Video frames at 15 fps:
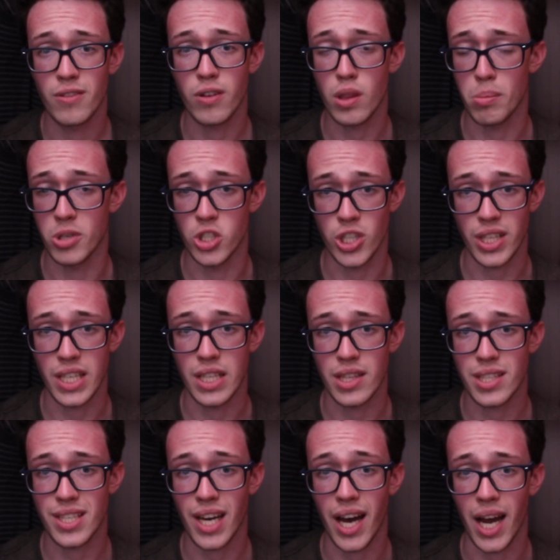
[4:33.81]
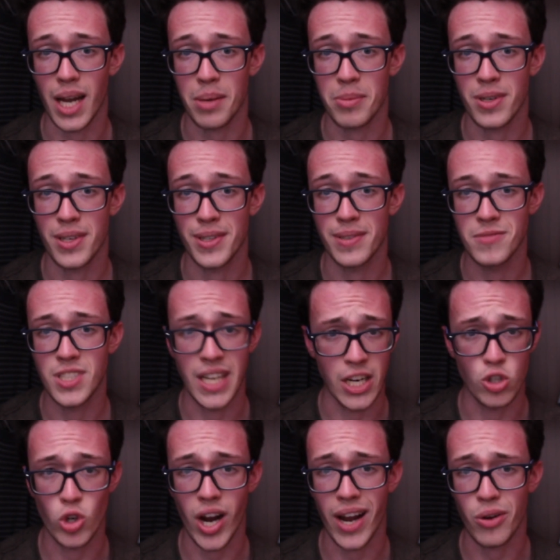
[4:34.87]
for the bajillionth time.
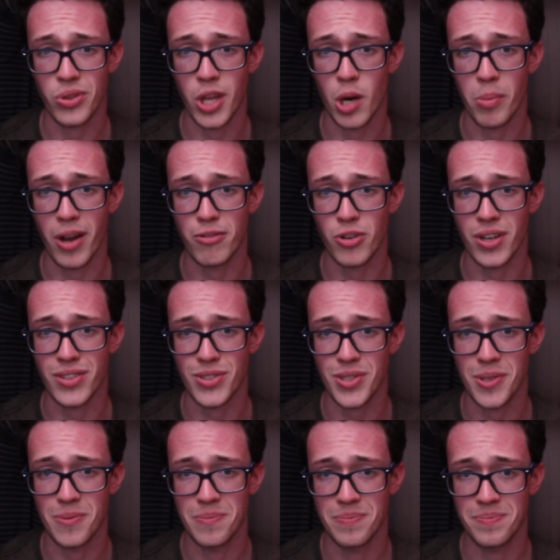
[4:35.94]
Stay dry out there, my friends.